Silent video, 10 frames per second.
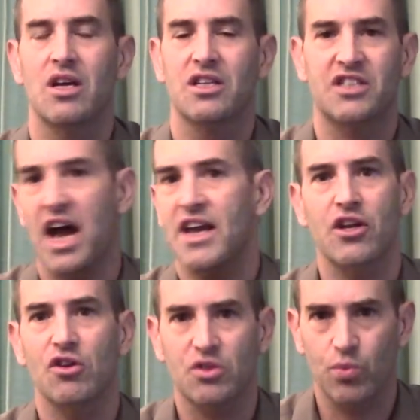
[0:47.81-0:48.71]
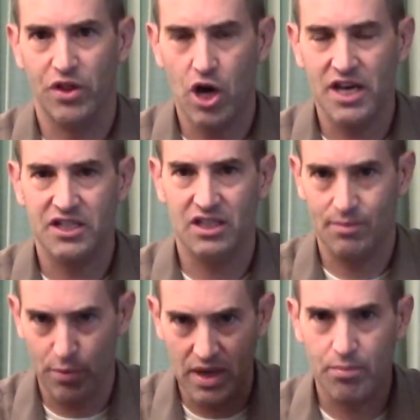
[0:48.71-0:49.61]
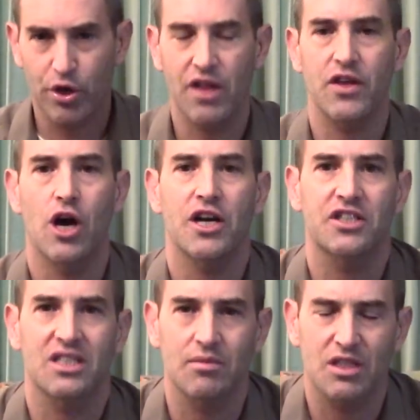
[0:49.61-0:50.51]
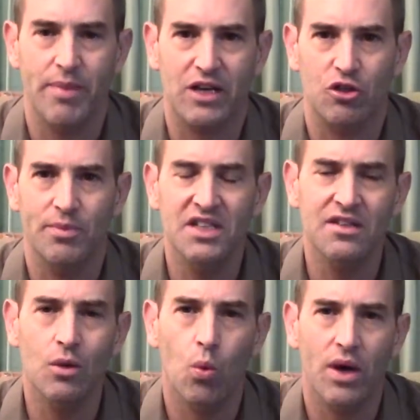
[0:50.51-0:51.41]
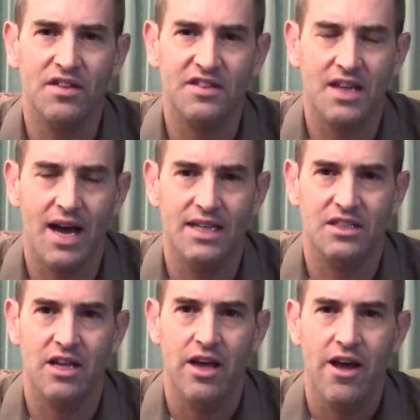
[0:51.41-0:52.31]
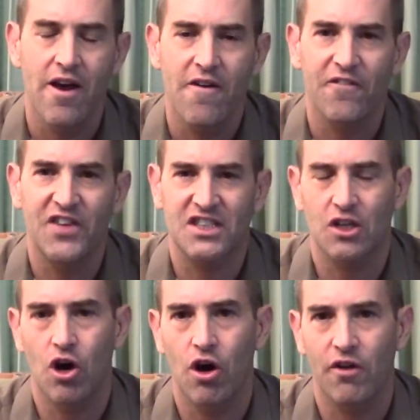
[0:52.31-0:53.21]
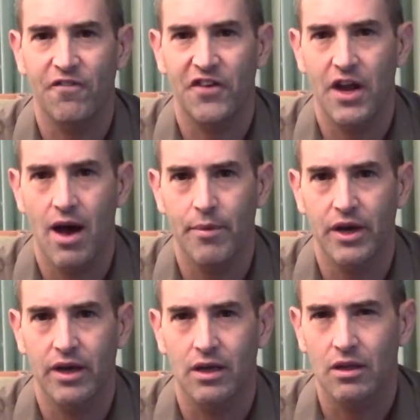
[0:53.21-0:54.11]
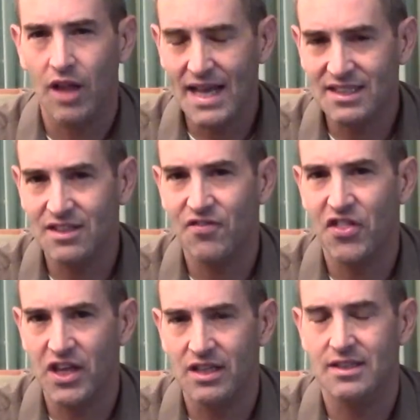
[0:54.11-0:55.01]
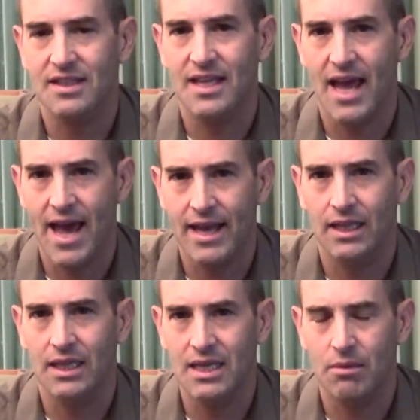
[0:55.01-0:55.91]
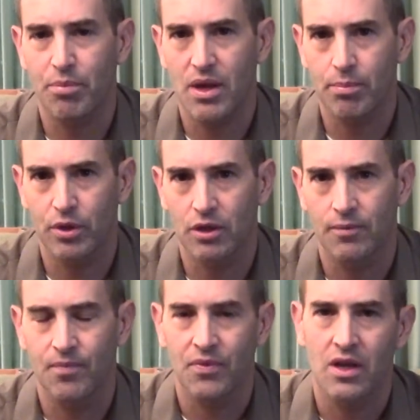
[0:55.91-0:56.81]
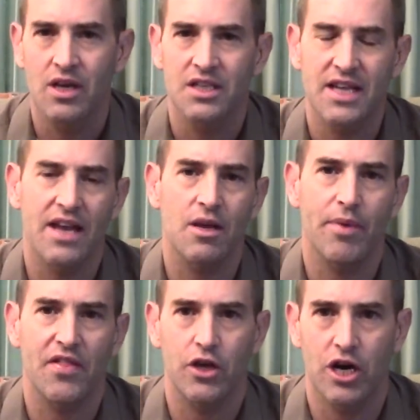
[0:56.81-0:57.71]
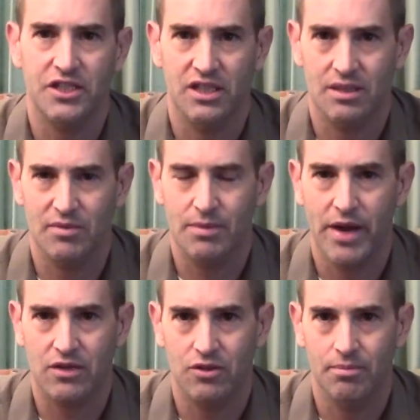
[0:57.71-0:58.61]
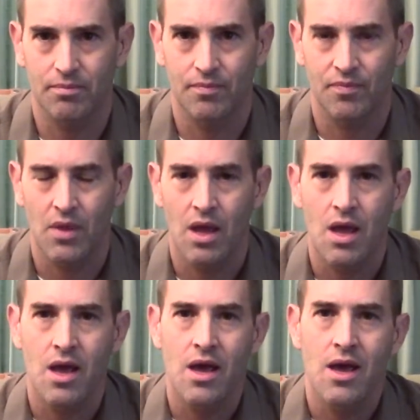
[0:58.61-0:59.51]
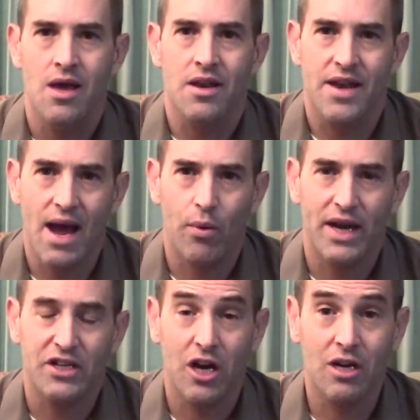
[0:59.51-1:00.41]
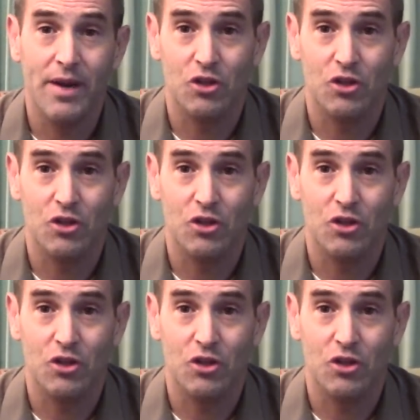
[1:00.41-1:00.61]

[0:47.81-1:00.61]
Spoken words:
diagnosed with autism or being put on the autism spectrum isn't a one-size-fits-all phenomenon. Lots of things can lead people to end up on the autism spectrum. Now, when I talk about